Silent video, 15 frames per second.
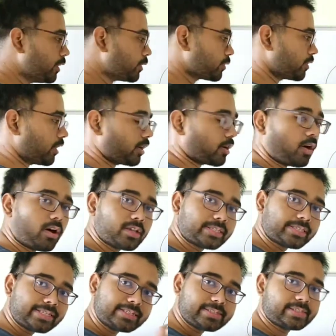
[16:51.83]
So the cos
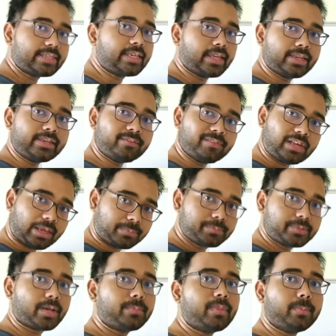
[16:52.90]
and secant will
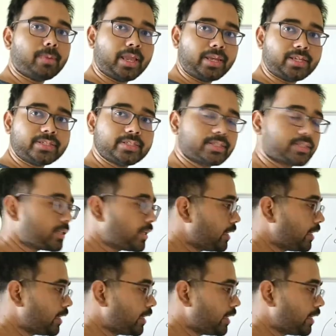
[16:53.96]
absorb the minus.